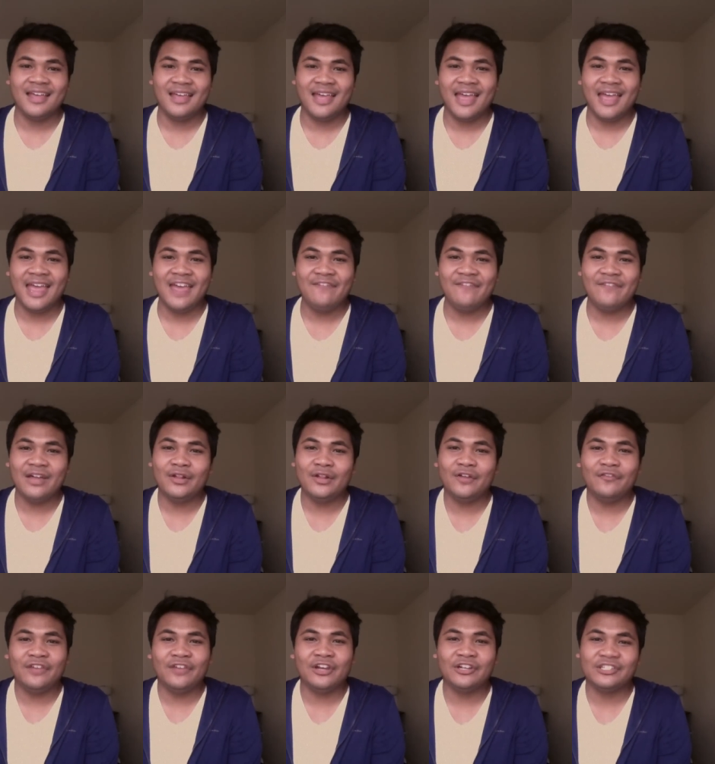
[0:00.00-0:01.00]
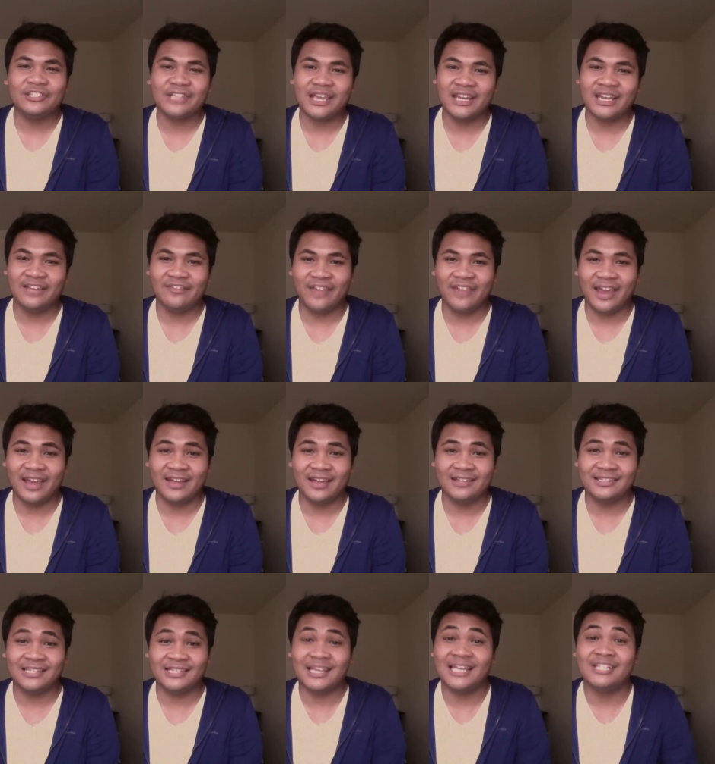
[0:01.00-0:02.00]
Hey fellow figure skating
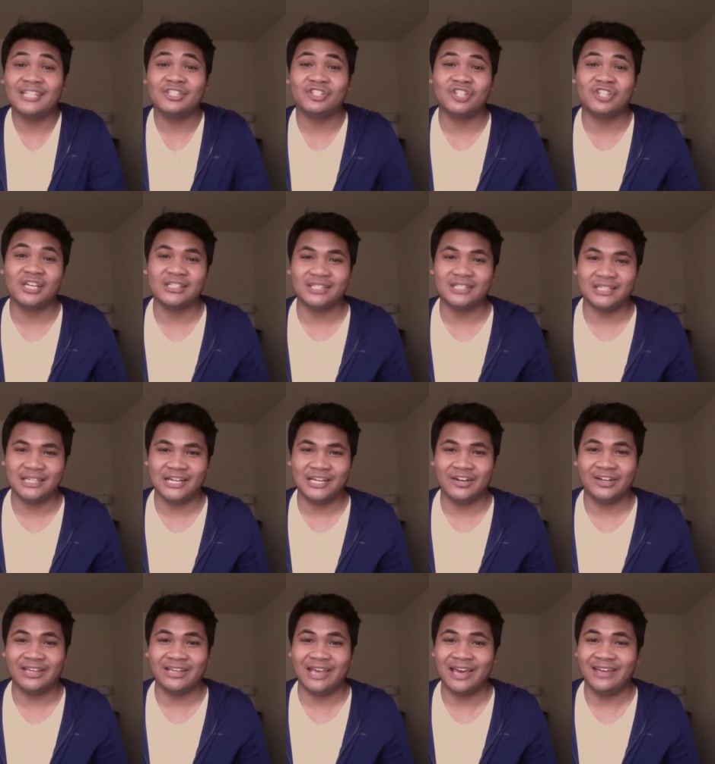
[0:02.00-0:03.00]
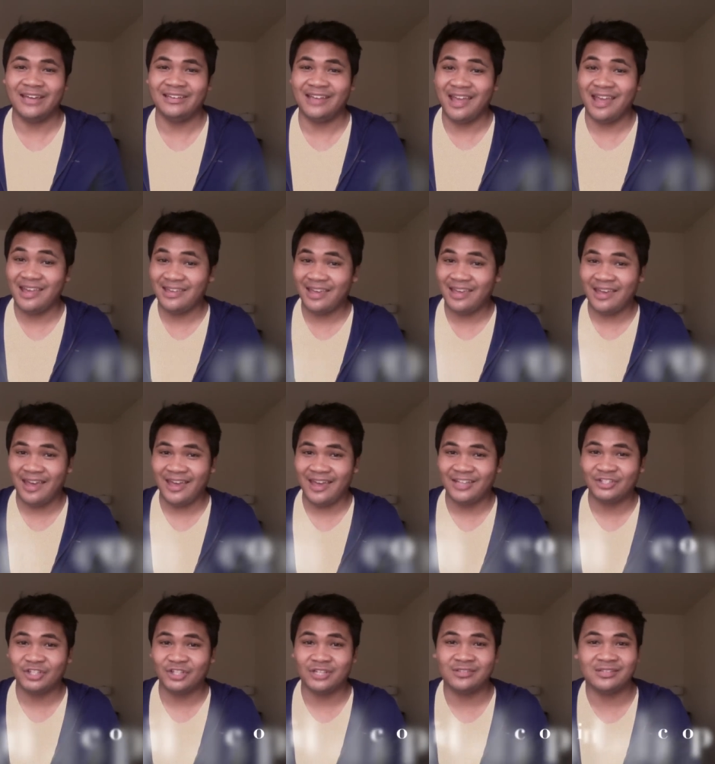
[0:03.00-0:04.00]
fans, it's Justin here again, aka
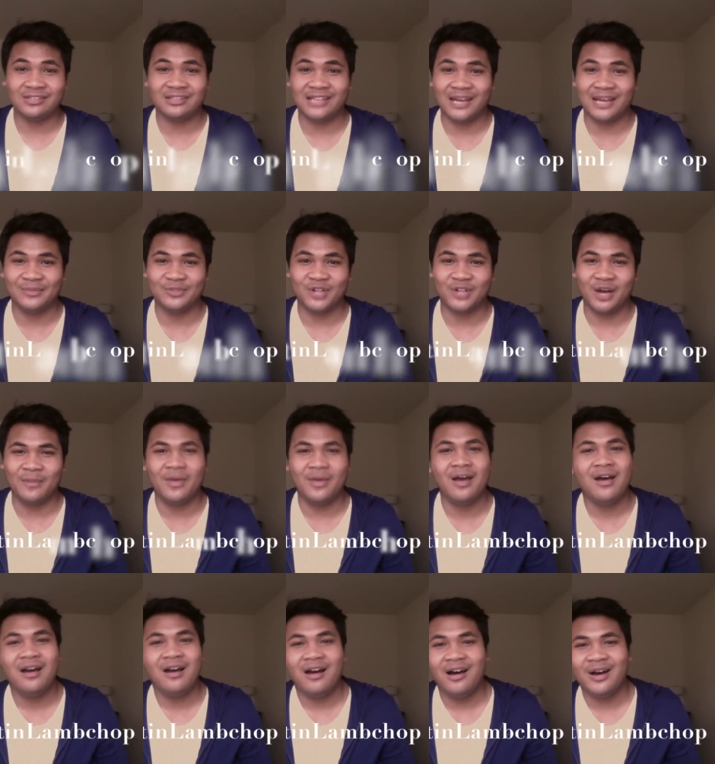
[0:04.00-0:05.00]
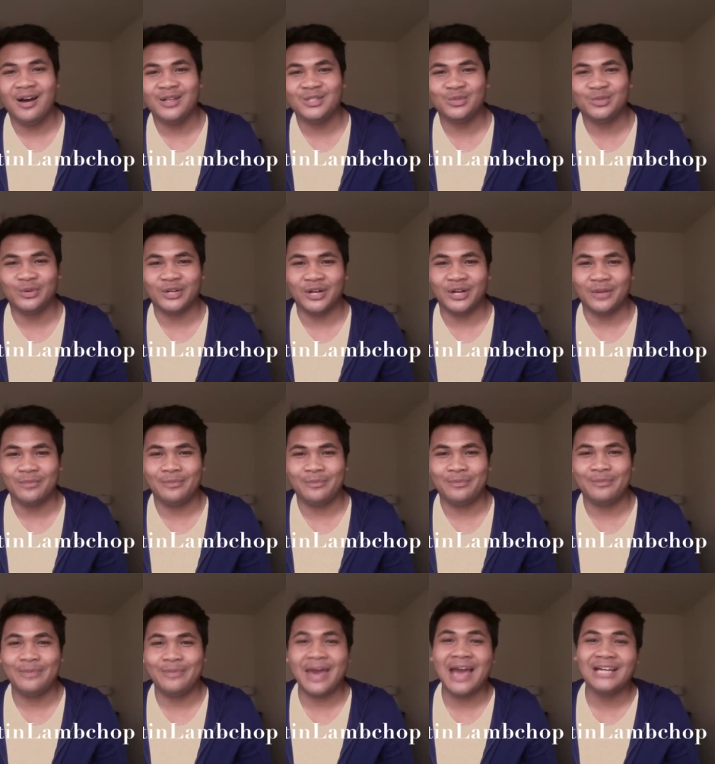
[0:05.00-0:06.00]
Justin Lambchop on Twitter,
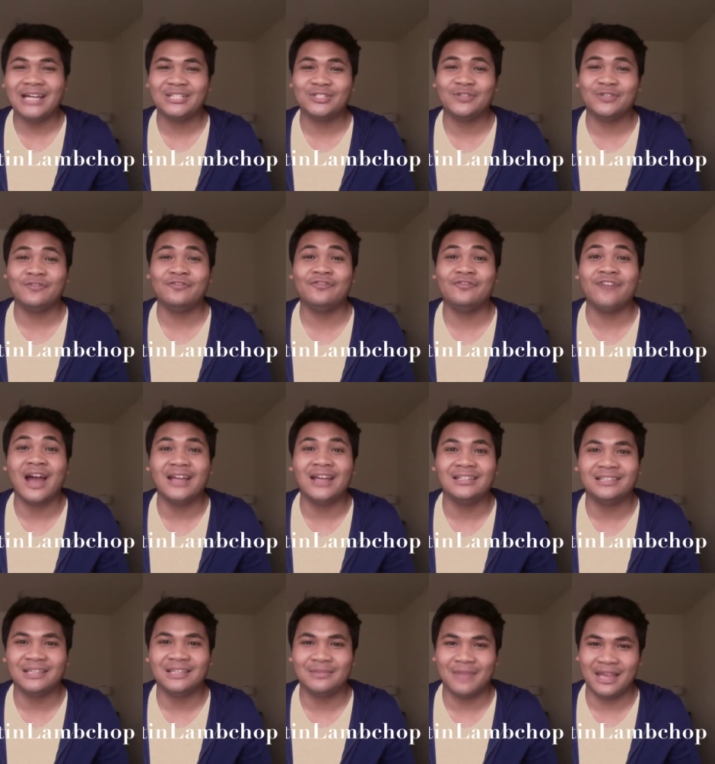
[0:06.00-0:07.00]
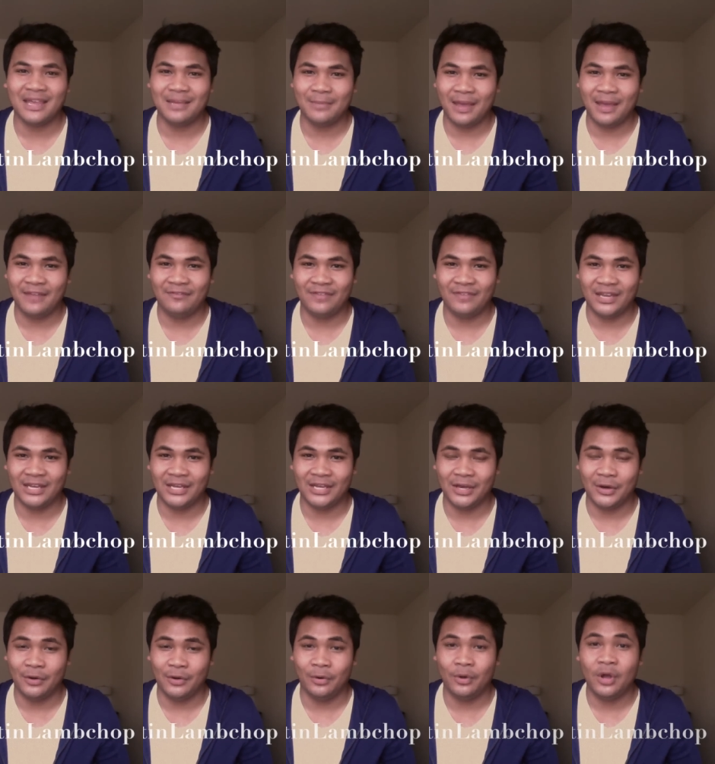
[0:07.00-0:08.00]
back to finally make my
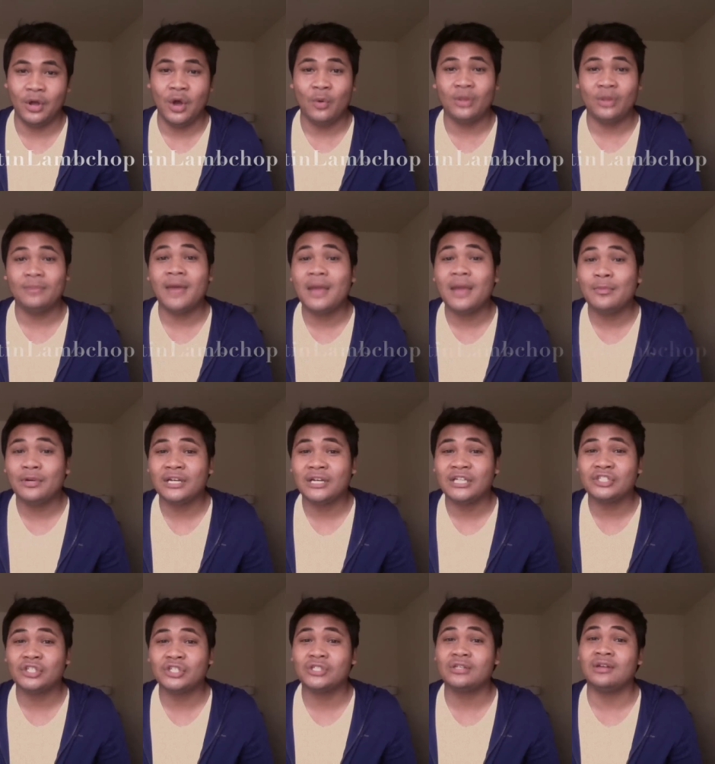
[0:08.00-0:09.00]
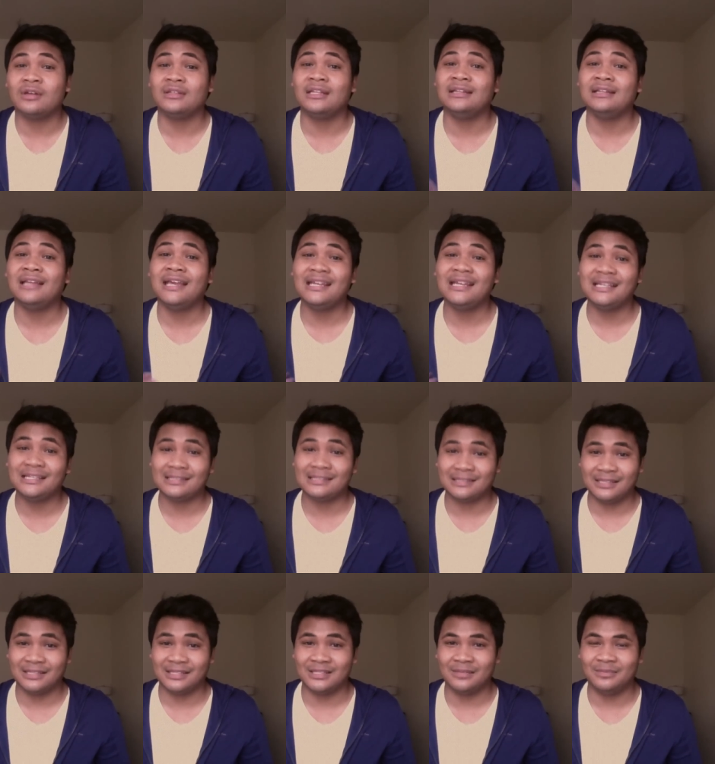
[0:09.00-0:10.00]
video with my predictions on the ladies'
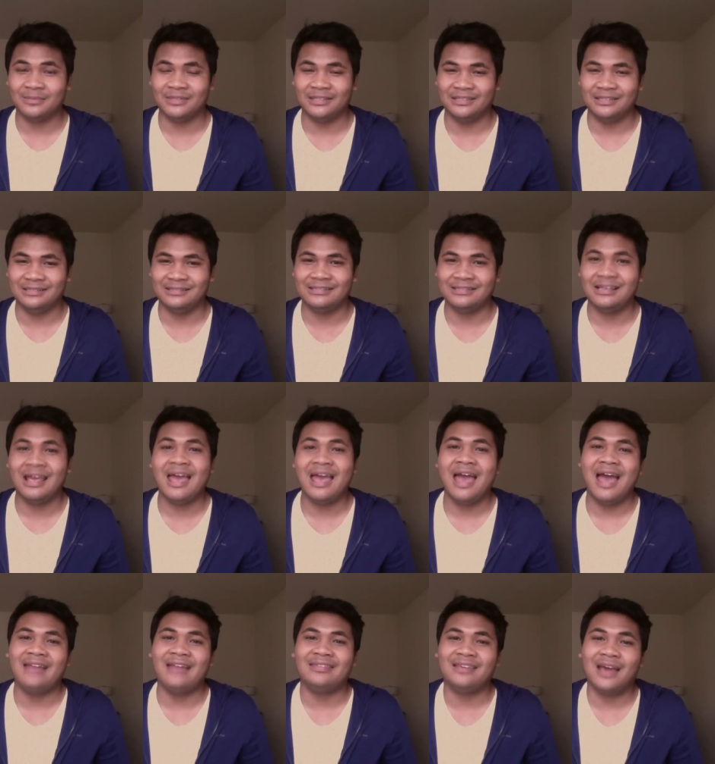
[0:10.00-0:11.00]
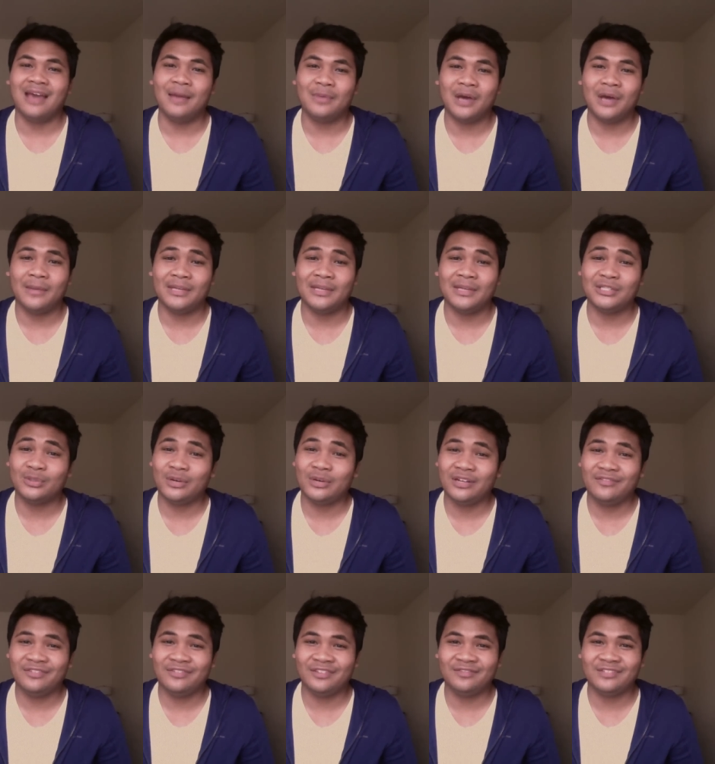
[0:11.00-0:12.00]
discipline at the upcoming
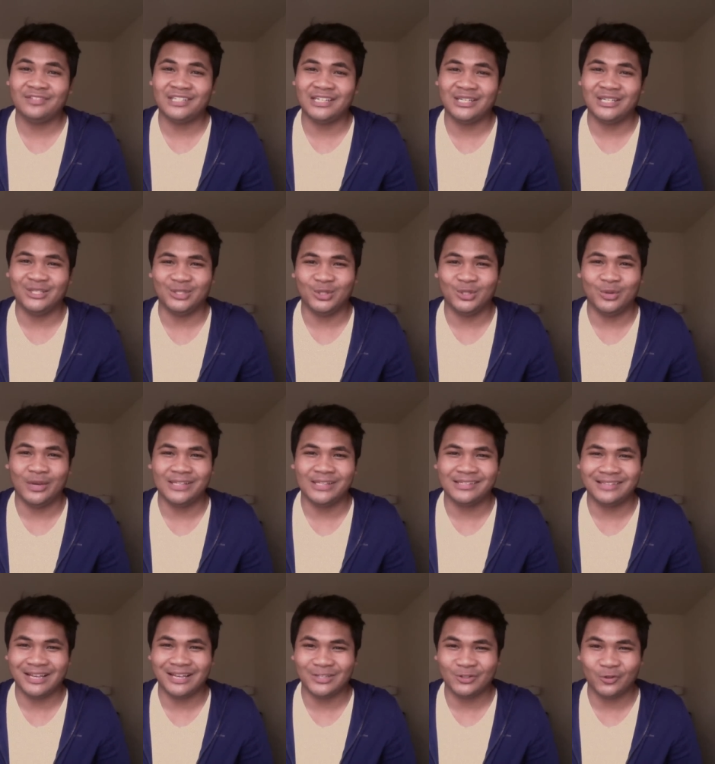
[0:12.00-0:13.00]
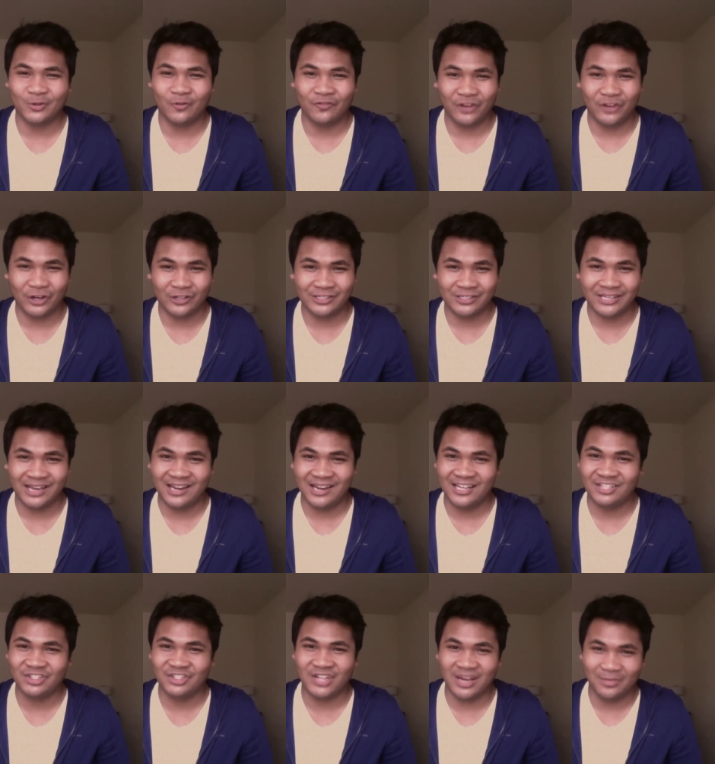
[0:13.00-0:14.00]
2015 U.S. National Figure
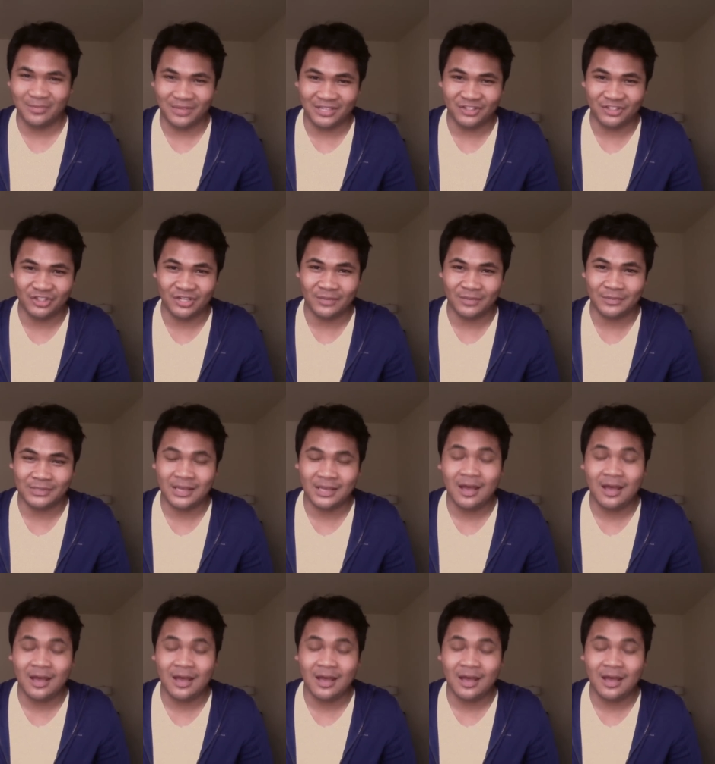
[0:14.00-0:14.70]
Skating Championships.